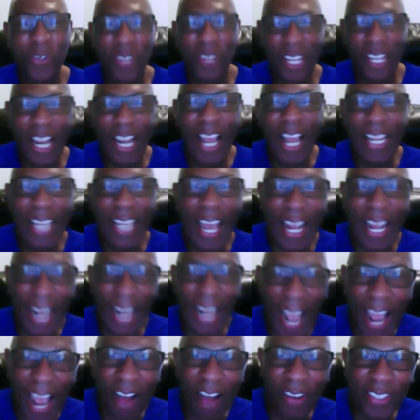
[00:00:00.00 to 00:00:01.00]
sure that I
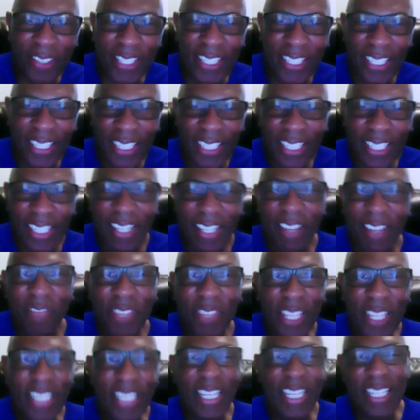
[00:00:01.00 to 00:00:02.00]
got out
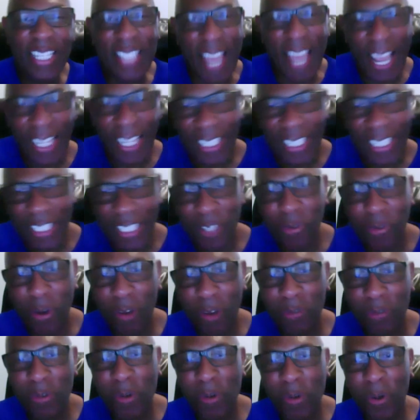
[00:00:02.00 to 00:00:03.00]
in exactly
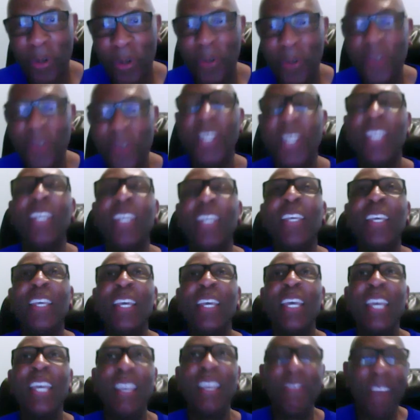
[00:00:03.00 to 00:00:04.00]
12 quarters.
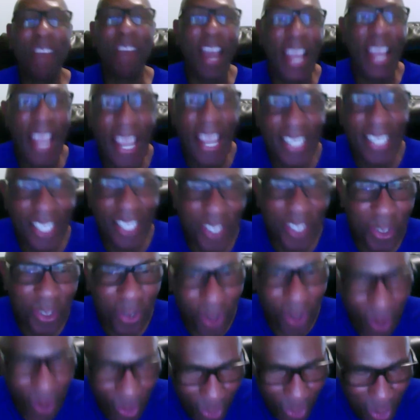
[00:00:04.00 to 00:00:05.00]
If I had to
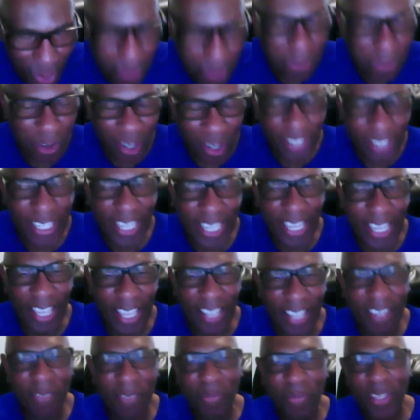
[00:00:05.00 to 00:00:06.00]
do it all over
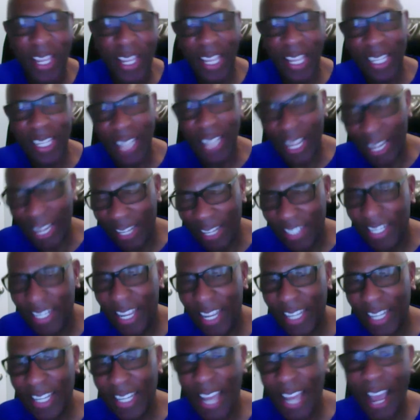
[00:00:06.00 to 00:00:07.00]
again, and like I
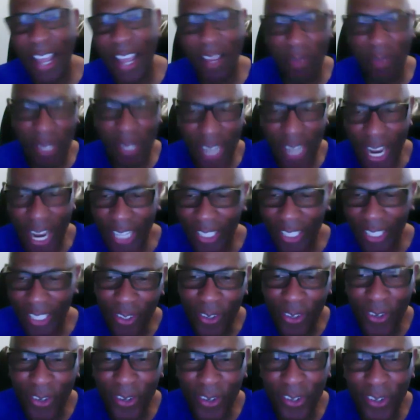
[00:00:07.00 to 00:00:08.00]
said, I
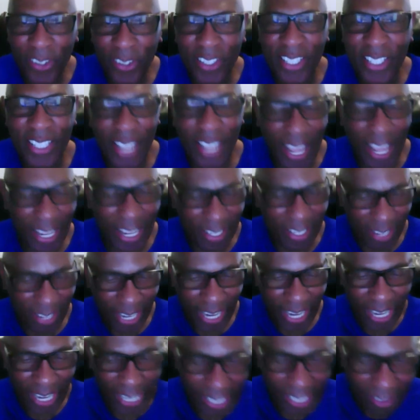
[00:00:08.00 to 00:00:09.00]
learned that,
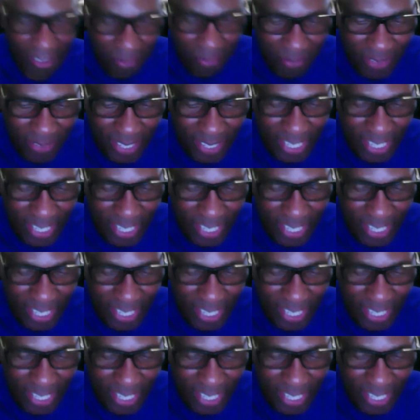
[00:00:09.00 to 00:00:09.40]
hey,